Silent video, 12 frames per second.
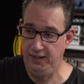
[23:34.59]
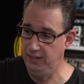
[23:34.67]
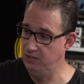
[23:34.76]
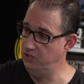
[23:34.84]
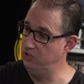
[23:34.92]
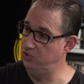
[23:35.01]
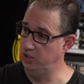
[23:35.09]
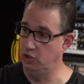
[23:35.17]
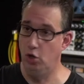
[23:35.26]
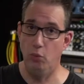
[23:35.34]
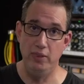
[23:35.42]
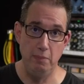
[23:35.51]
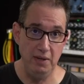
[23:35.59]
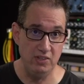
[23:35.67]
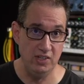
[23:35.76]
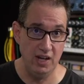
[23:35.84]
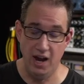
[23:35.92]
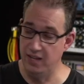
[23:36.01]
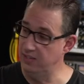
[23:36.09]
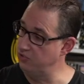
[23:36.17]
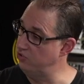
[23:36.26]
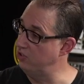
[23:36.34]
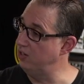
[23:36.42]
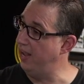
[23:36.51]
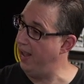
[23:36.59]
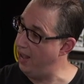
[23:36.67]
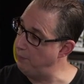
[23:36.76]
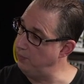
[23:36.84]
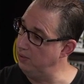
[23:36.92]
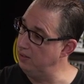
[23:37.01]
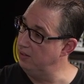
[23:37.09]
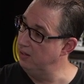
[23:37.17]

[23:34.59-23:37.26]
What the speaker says: Easy so you know when the mixing contests are going to happen.